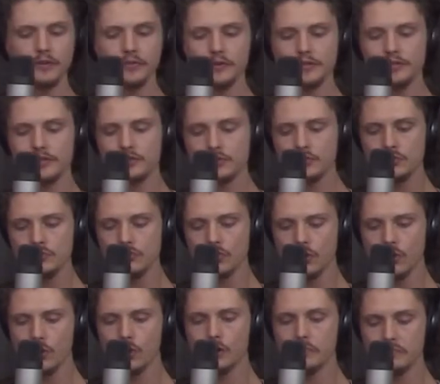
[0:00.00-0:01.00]
It was two
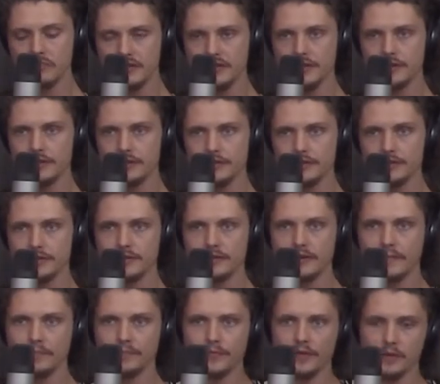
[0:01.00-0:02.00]
long beings
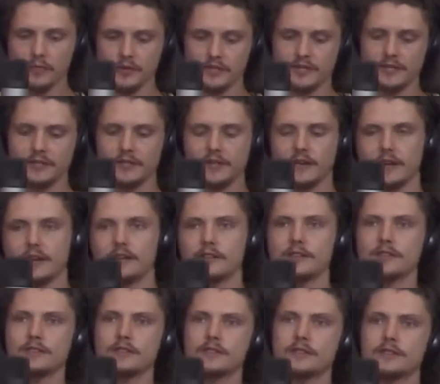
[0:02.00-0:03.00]
that were sitting like
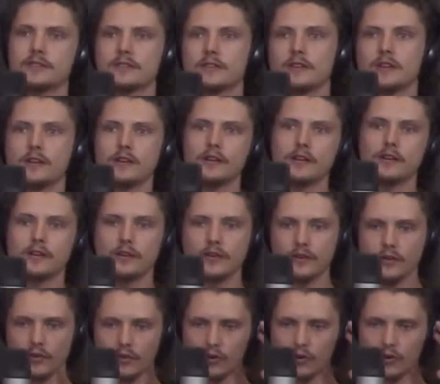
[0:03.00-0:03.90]
this, hmm.